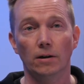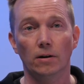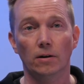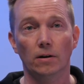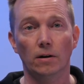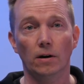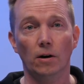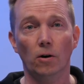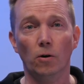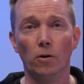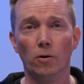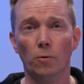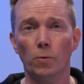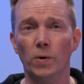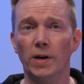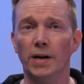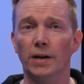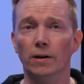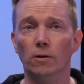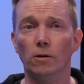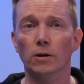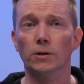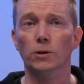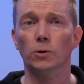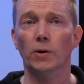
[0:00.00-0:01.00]
Or we can
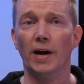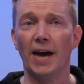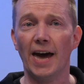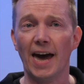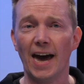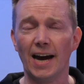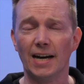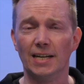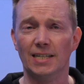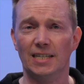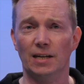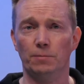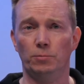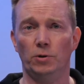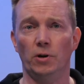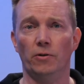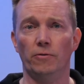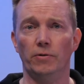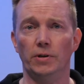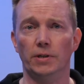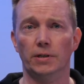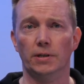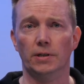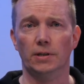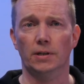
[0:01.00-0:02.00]
also accept the
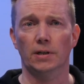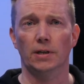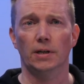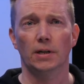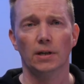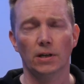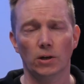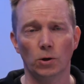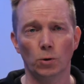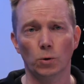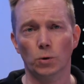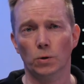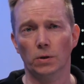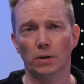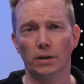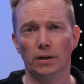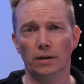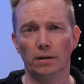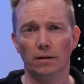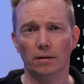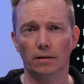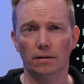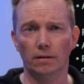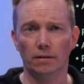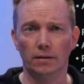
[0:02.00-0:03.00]
risk. Usually
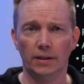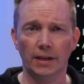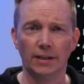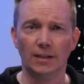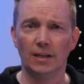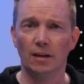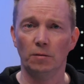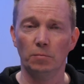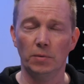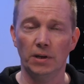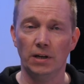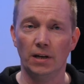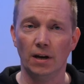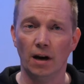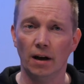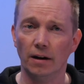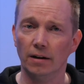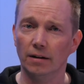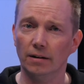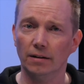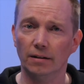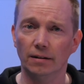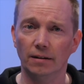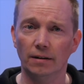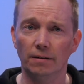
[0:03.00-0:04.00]
that can be
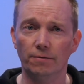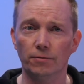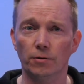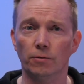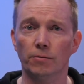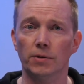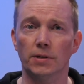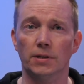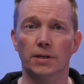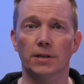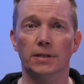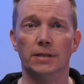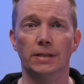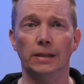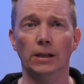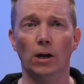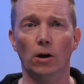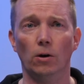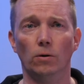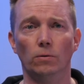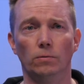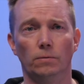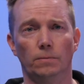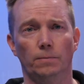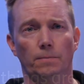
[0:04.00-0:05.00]
done if the risk is
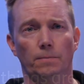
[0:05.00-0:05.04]
low.